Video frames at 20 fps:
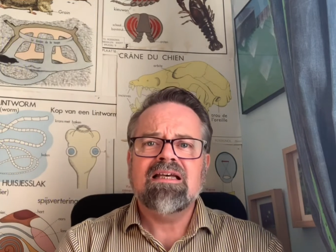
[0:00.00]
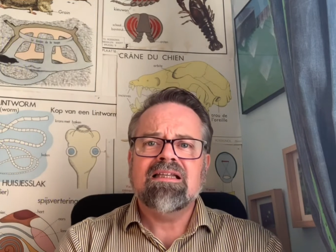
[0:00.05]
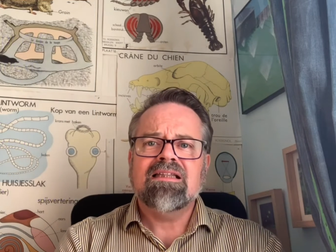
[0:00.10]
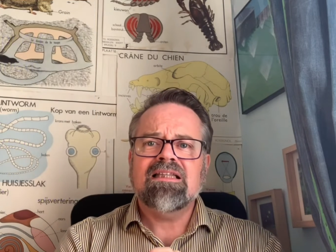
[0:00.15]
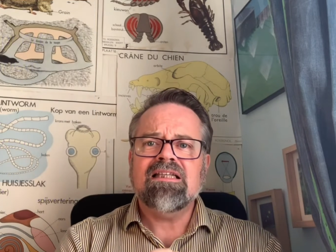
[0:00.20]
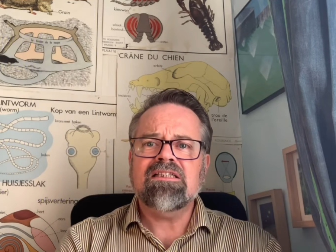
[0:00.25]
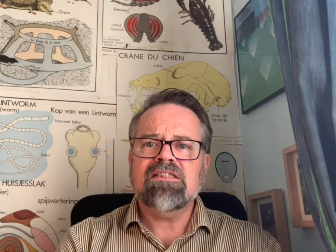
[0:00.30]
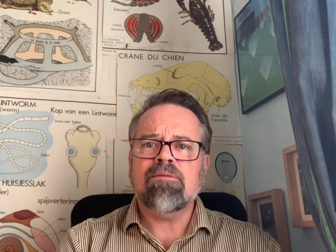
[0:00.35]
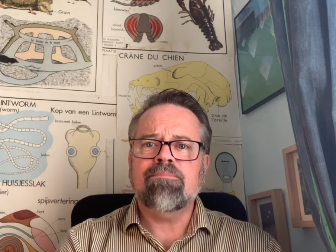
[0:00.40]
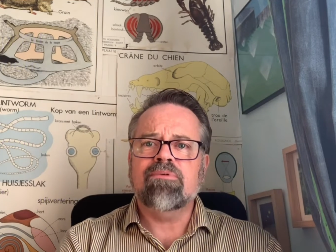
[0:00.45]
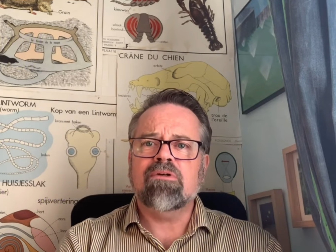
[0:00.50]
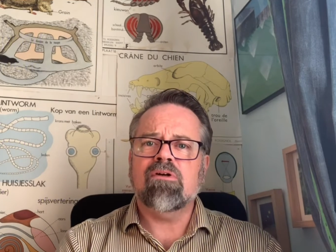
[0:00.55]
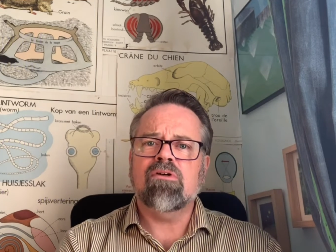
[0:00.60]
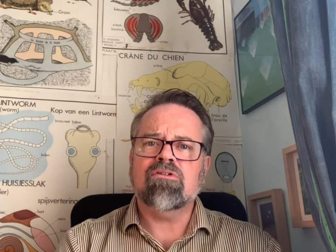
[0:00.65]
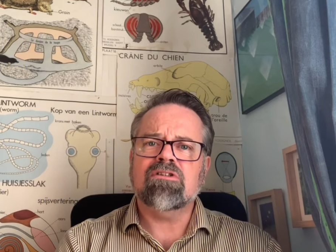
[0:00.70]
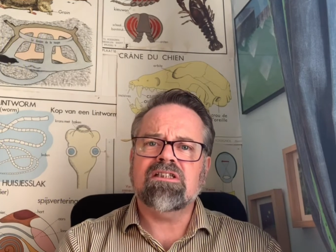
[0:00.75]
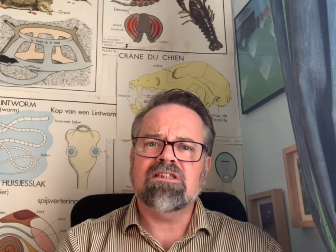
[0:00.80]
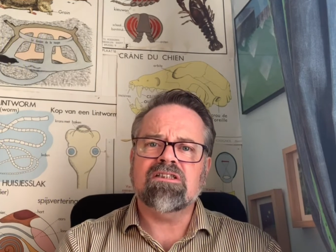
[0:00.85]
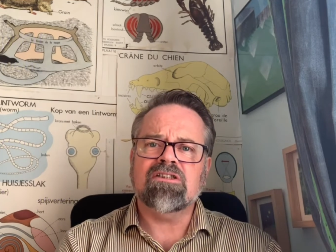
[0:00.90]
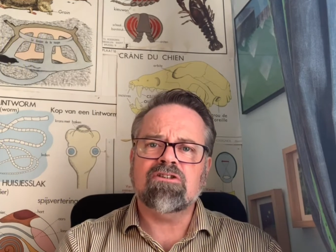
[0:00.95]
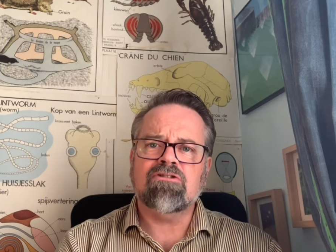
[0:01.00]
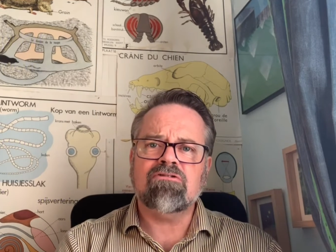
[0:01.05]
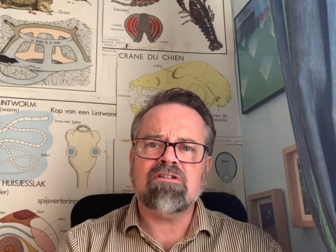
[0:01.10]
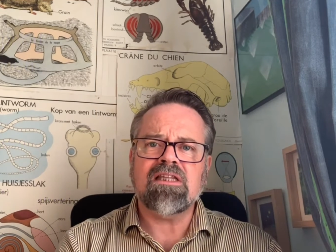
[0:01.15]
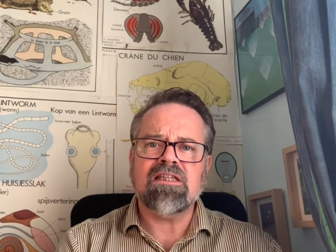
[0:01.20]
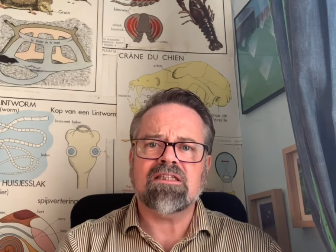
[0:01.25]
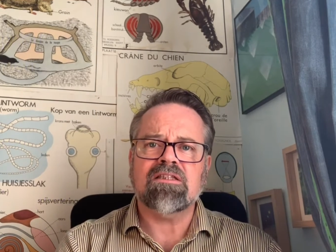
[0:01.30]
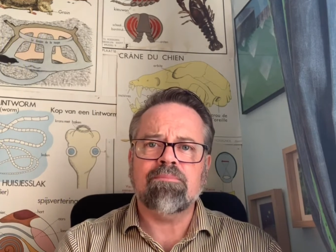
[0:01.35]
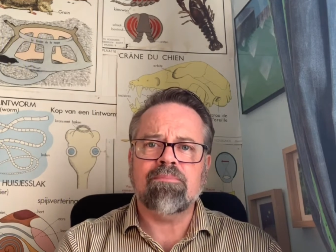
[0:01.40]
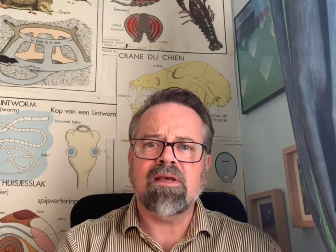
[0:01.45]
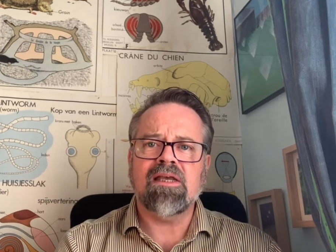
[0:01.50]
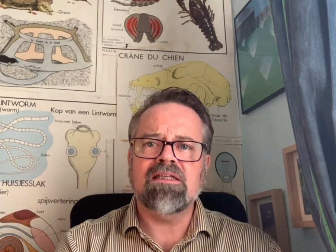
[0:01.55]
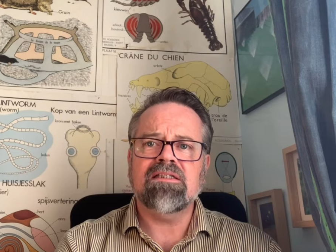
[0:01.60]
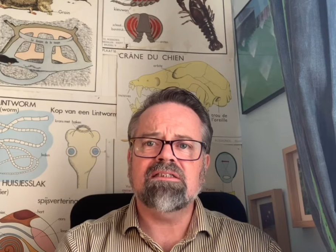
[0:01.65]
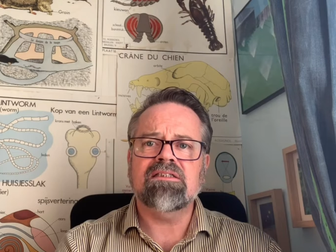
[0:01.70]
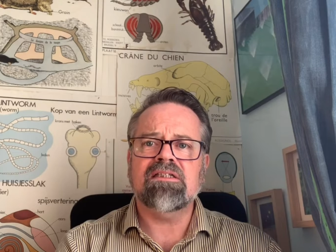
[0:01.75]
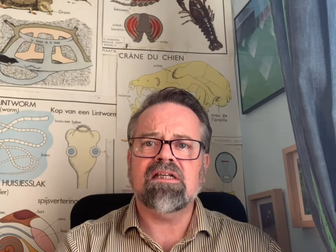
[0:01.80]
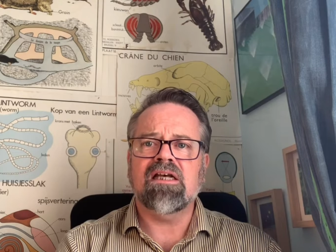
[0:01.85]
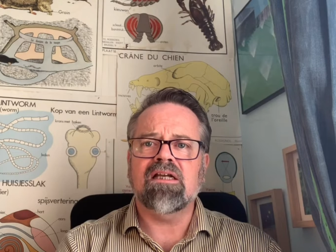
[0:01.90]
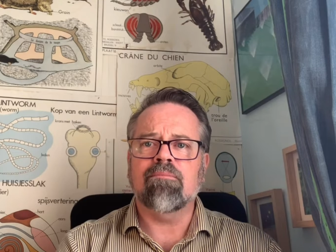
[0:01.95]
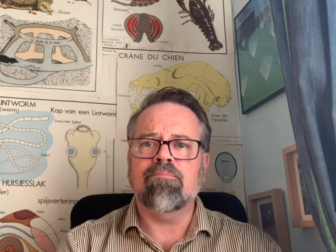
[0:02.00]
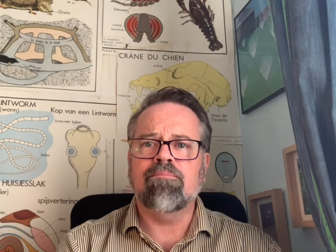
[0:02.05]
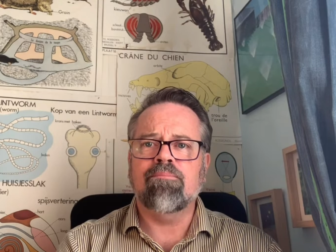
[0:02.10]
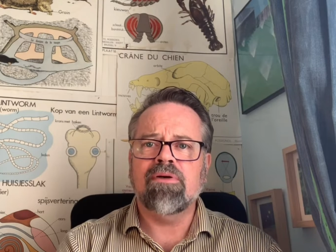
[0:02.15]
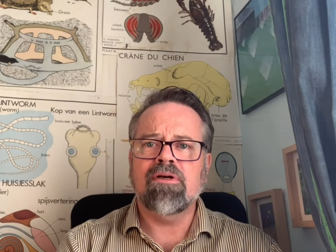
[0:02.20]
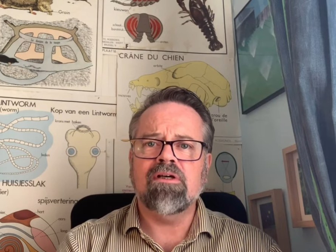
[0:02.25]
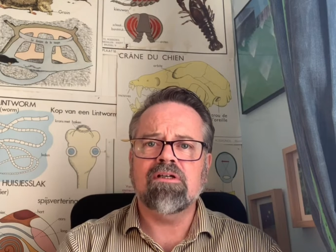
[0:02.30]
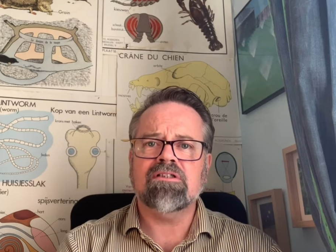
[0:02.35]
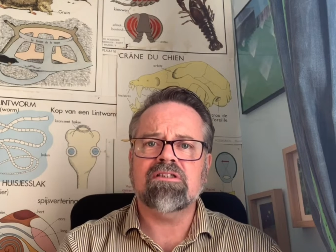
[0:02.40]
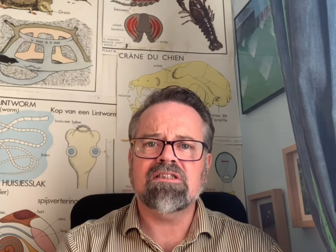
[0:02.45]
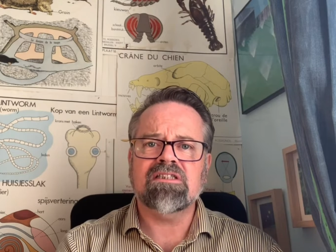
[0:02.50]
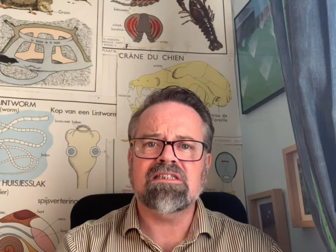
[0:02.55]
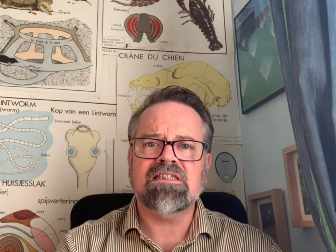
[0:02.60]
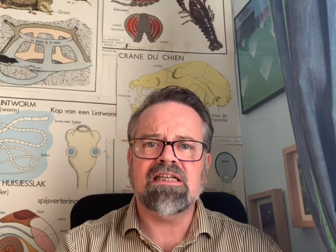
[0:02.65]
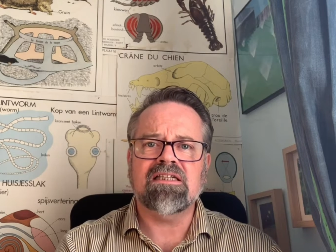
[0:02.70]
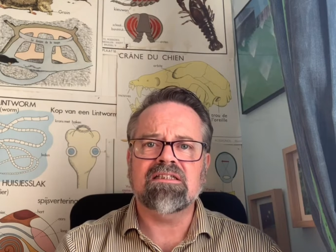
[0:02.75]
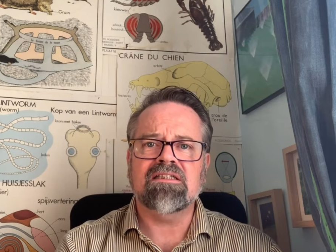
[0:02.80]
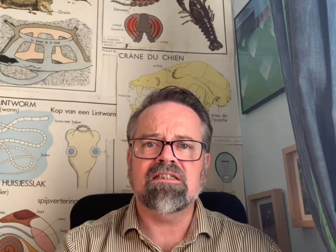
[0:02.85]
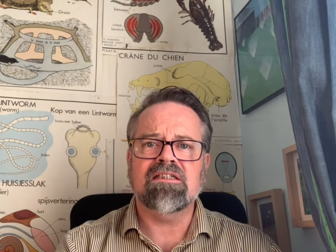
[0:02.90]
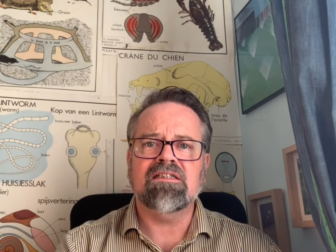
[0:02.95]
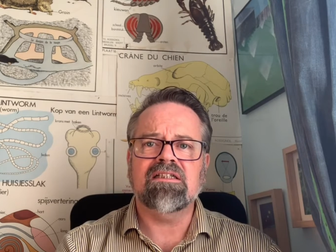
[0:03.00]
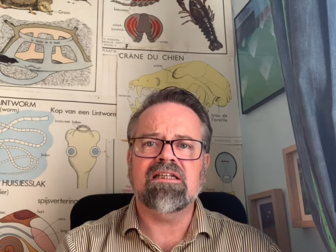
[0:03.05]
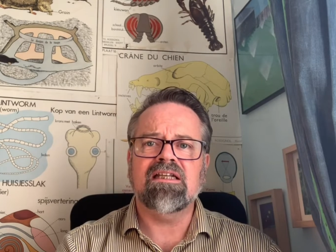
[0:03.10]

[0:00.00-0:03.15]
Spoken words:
This approach is strengths-based and person-centered.